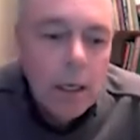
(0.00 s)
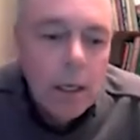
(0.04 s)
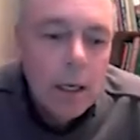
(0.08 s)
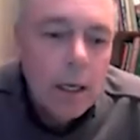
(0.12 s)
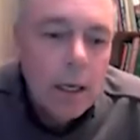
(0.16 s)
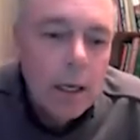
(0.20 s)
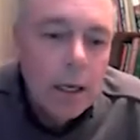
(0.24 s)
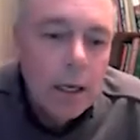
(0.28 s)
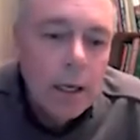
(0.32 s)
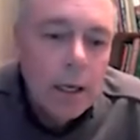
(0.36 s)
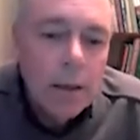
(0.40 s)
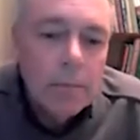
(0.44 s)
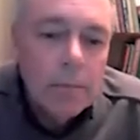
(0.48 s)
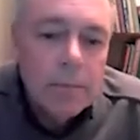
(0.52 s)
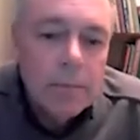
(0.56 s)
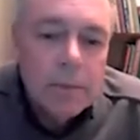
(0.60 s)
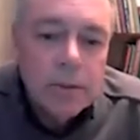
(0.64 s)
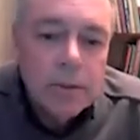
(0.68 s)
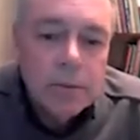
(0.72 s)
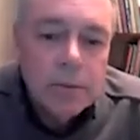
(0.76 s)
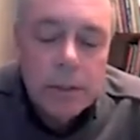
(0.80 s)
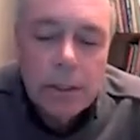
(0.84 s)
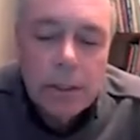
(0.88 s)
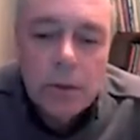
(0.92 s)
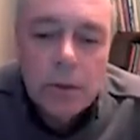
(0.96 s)

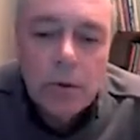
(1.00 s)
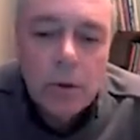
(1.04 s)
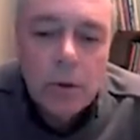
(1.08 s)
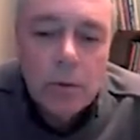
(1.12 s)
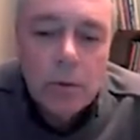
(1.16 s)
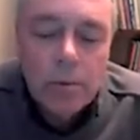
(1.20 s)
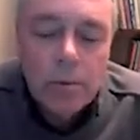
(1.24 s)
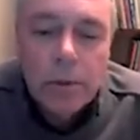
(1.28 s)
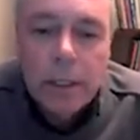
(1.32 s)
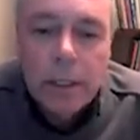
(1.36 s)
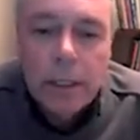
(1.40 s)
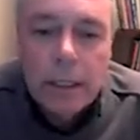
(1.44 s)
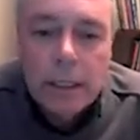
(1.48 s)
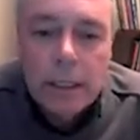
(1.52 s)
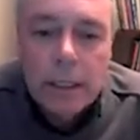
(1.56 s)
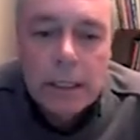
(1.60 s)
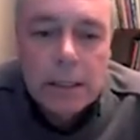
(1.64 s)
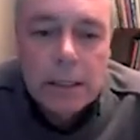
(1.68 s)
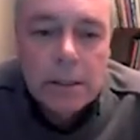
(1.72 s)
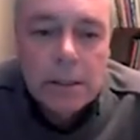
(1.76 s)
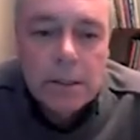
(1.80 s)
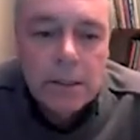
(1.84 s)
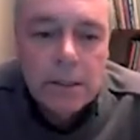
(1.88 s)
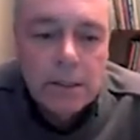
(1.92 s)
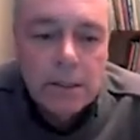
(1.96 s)
to be incorporated
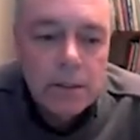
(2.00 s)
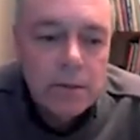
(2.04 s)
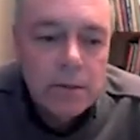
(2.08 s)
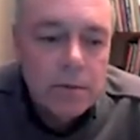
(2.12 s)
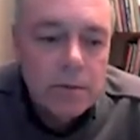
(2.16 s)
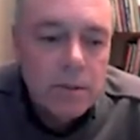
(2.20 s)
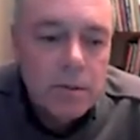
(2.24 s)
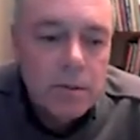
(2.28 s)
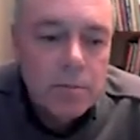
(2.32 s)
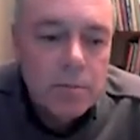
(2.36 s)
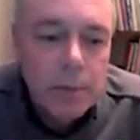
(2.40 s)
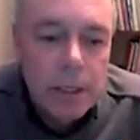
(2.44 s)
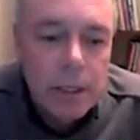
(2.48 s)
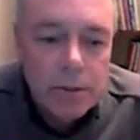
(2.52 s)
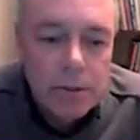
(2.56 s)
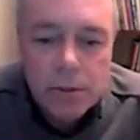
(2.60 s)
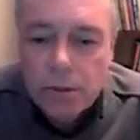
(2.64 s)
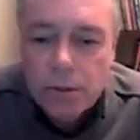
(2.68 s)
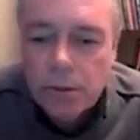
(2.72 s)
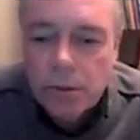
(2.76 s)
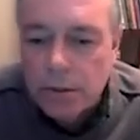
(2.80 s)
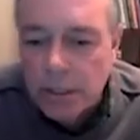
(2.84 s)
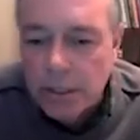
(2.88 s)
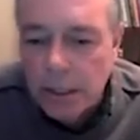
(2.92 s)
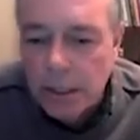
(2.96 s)
into
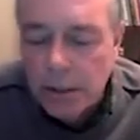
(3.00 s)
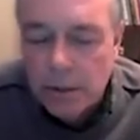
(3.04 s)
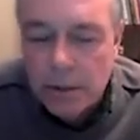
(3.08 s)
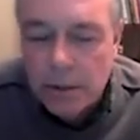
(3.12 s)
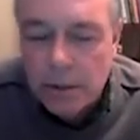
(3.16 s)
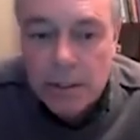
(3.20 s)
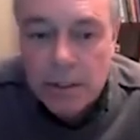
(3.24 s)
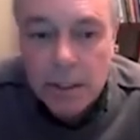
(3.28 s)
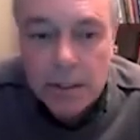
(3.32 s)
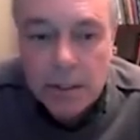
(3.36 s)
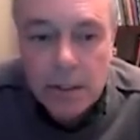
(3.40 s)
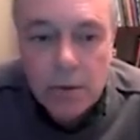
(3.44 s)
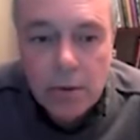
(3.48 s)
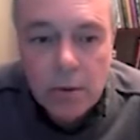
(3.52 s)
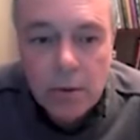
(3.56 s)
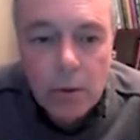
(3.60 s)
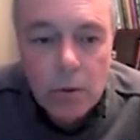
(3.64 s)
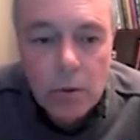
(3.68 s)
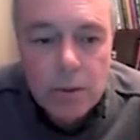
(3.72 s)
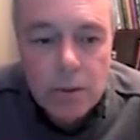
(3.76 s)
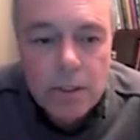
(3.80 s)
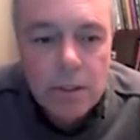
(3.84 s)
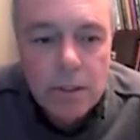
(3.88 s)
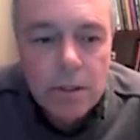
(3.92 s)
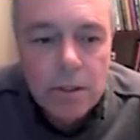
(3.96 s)
special dinners that they were
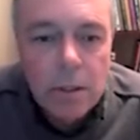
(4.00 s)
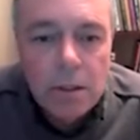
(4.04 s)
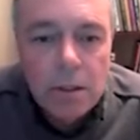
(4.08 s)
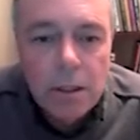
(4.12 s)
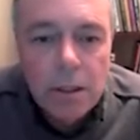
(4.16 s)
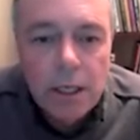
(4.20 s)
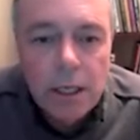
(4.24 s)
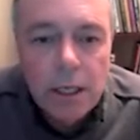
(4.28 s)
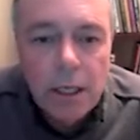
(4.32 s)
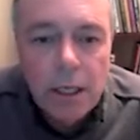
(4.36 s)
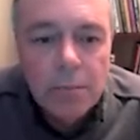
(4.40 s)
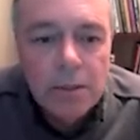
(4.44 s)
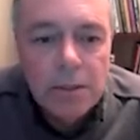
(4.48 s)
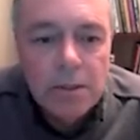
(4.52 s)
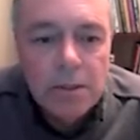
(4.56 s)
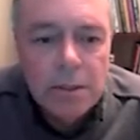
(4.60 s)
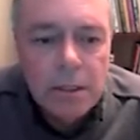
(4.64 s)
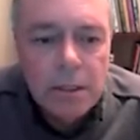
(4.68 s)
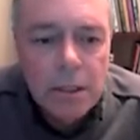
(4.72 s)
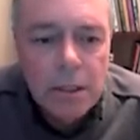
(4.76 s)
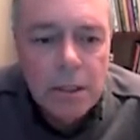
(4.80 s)
hosting on campus,